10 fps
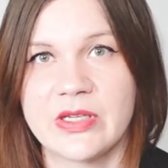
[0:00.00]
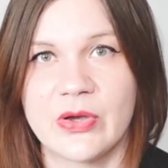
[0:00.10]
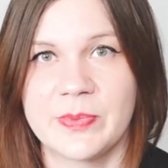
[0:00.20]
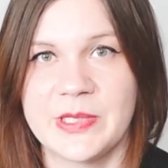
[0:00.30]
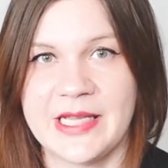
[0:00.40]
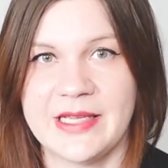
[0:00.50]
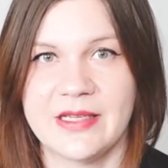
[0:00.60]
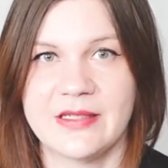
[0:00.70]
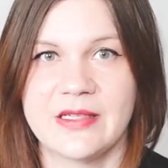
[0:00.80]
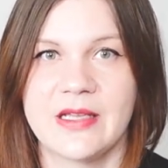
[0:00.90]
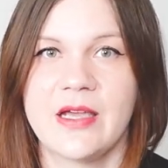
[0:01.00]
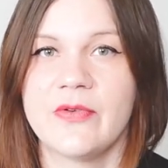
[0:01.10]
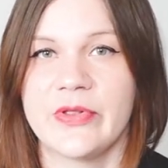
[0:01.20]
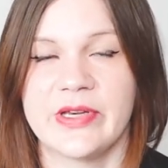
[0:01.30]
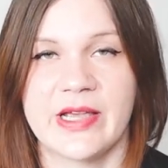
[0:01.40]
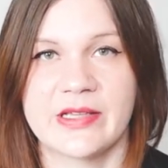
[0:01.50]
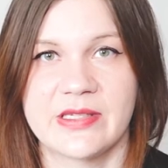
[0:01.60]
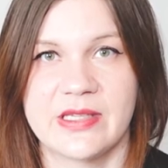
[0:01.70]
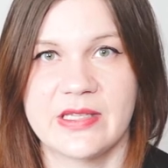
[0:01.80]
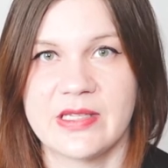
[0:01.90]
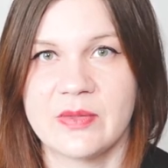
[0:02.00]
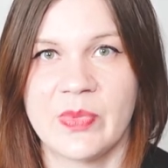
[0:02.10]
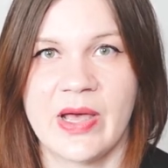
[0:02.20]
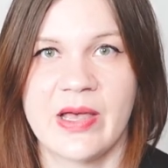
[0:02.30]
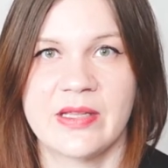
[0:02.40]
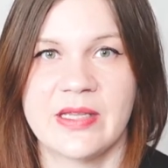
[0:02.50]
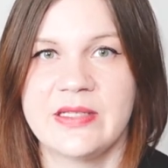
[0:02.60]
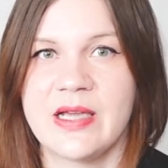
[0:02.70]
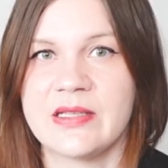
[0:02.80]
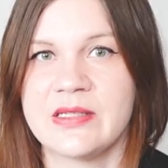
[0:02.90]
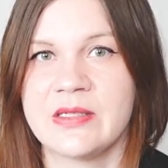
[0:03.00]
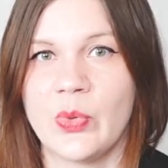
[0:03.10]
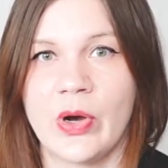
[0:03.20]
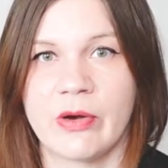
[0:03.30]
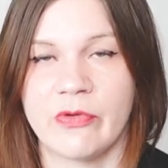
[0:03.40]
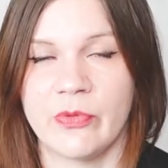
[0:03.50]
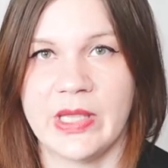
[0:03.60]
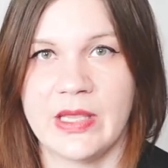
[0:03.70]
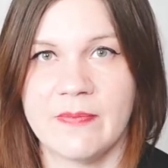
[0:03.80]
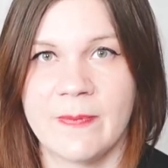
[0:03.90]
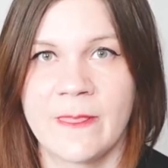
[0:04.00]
you update it for the next season, but it doesn't work for me.